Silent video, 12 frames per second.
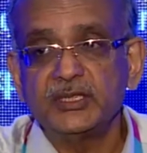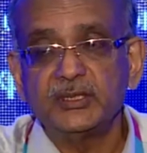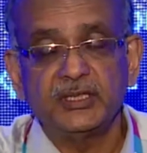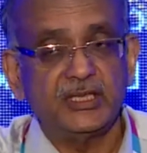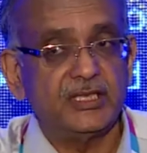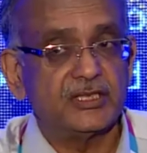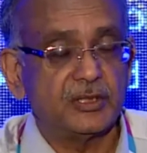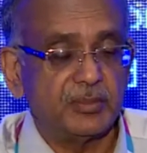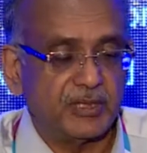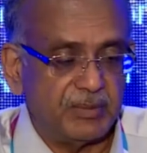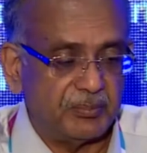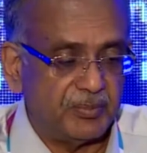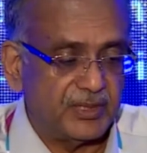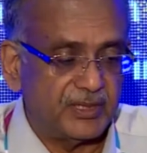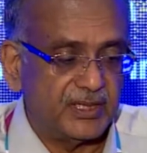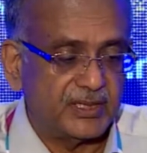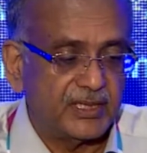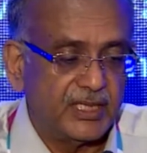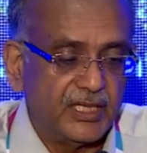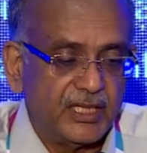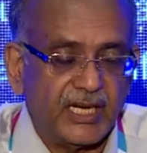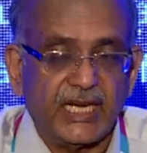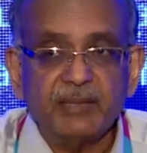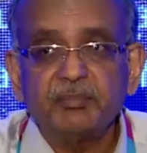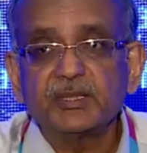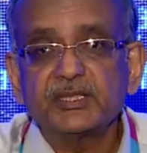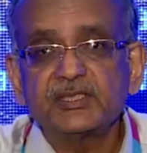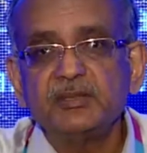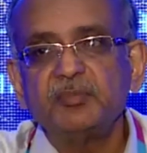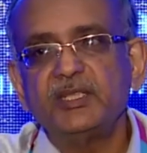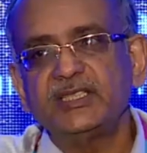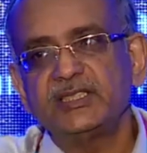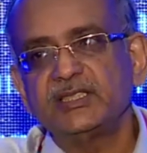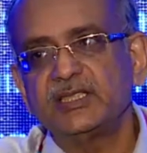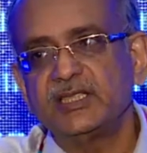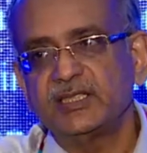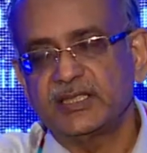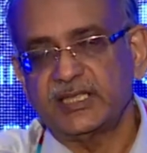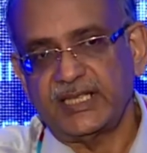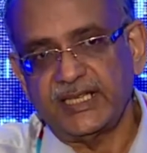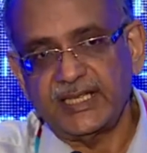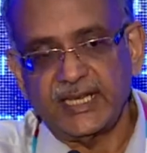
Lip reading: it needs to be remembered that hyperstimulation can